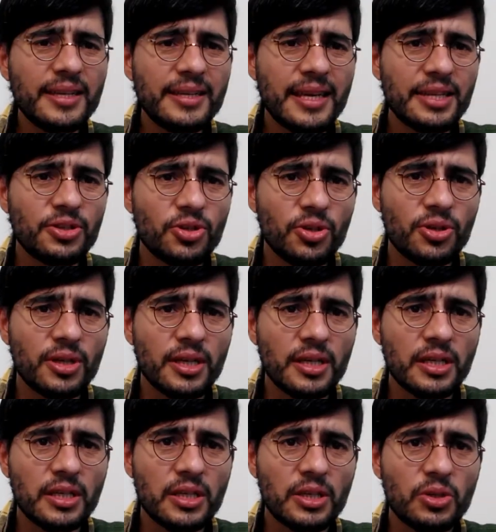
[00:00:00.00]
dead
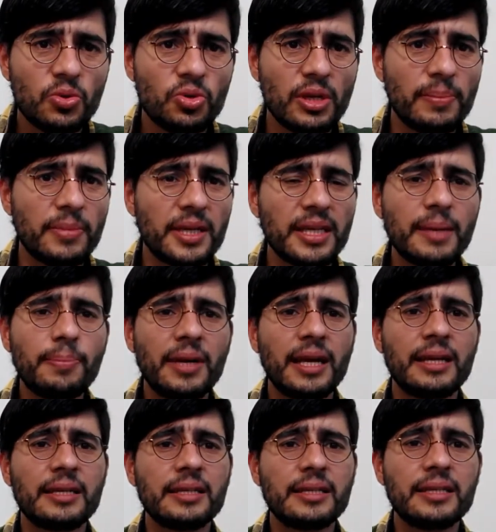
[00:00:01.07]
journalist Josep Maria
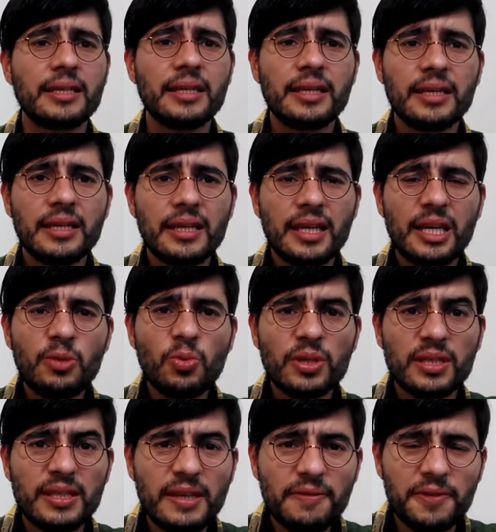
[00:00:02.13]
Planas, it was
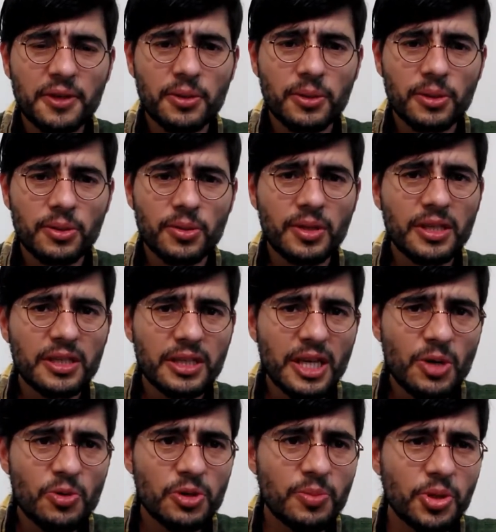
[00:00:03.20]
difficult to
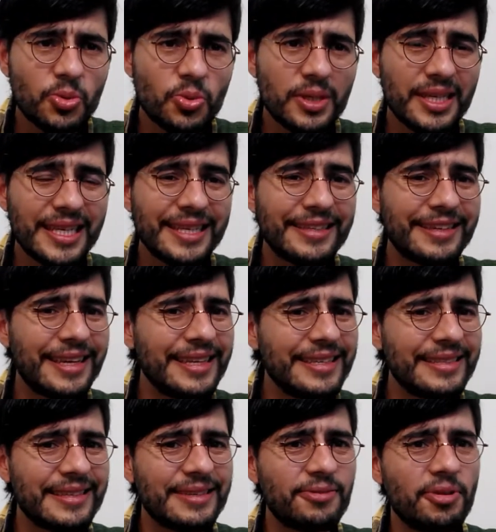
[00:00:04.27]
distinguish between
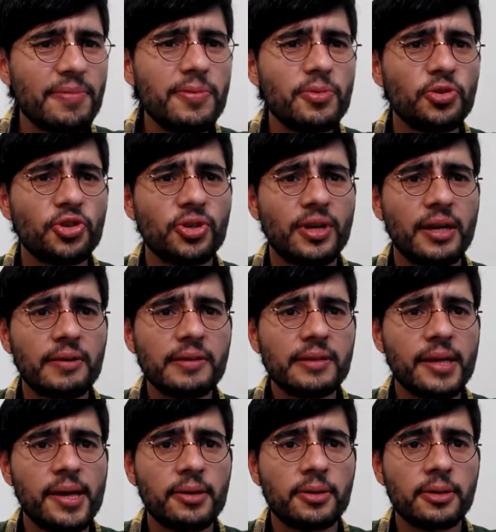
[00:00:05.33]
idealistic revolutionary
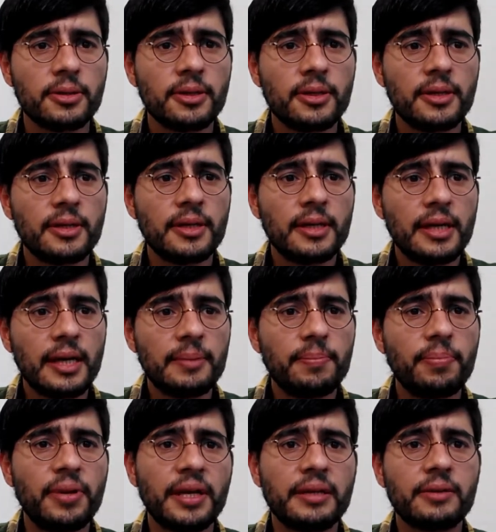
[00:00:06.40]
terror and
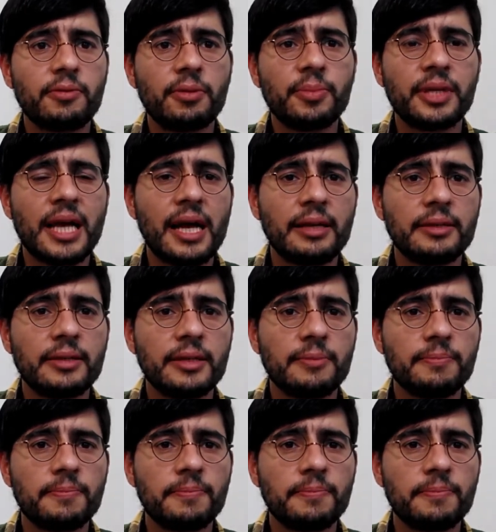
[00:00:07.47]
plain criminality.